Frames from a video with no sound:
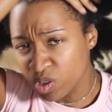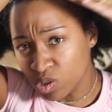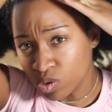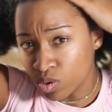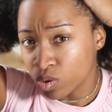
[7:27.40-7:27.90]

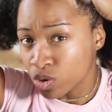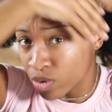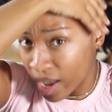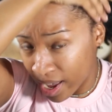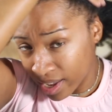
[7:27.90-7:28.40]
dude
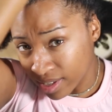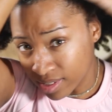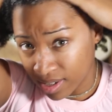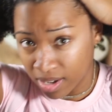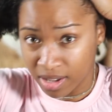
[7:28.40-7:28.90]
who
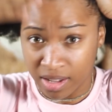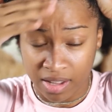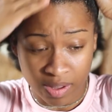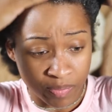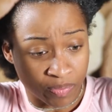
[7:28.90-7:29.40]
has
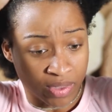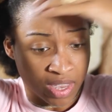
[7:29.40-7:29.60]
a